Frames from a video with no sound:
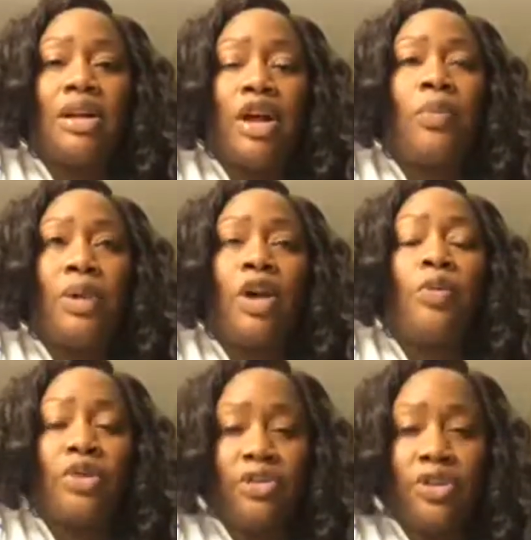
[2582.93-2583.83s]

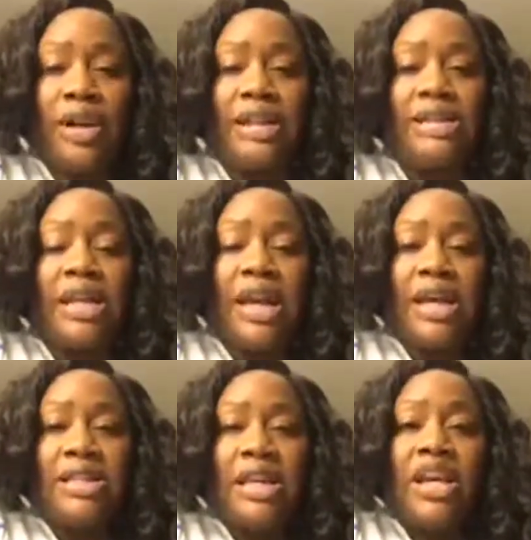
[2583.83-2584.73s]
Help your friends
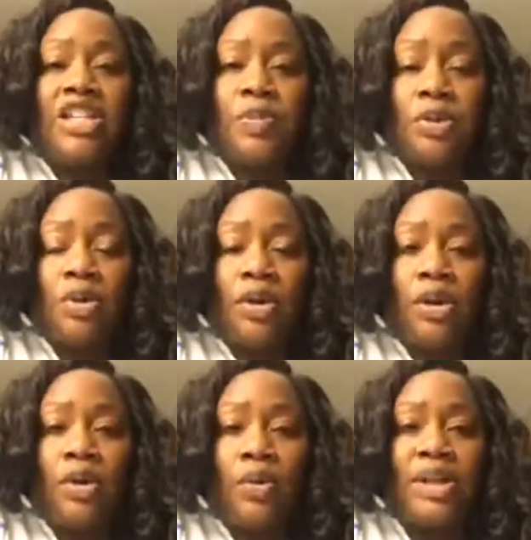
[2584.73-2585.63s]
to
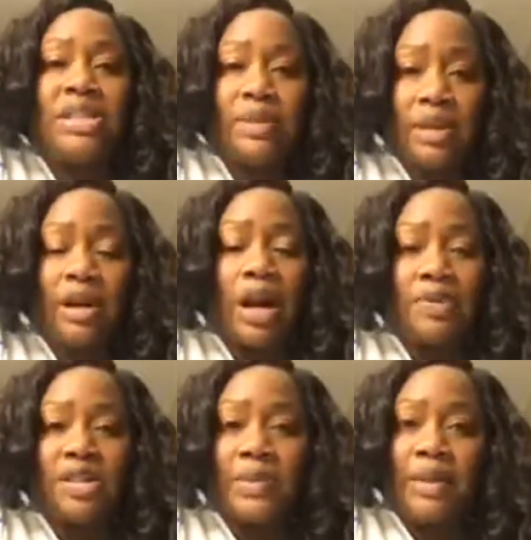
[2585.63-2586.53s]
explore what some of their
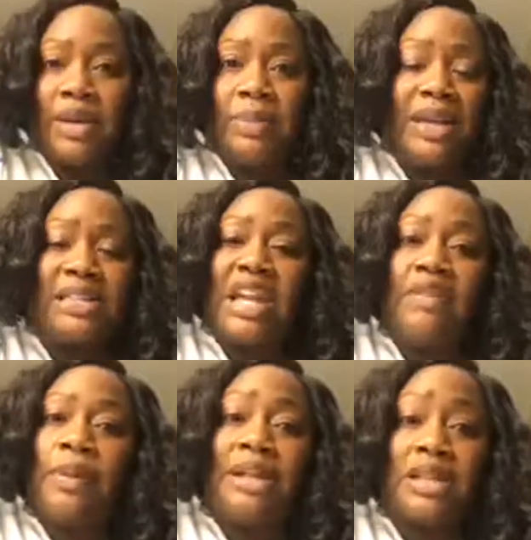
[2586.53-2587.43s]
options might be, because
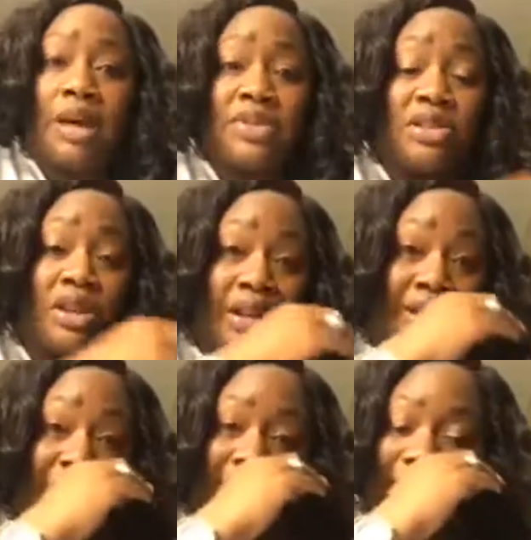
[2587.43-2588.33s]
everybody's options are
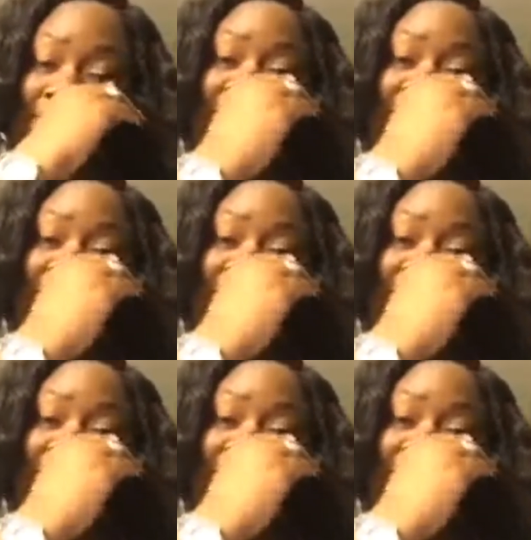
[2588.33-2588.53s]
different.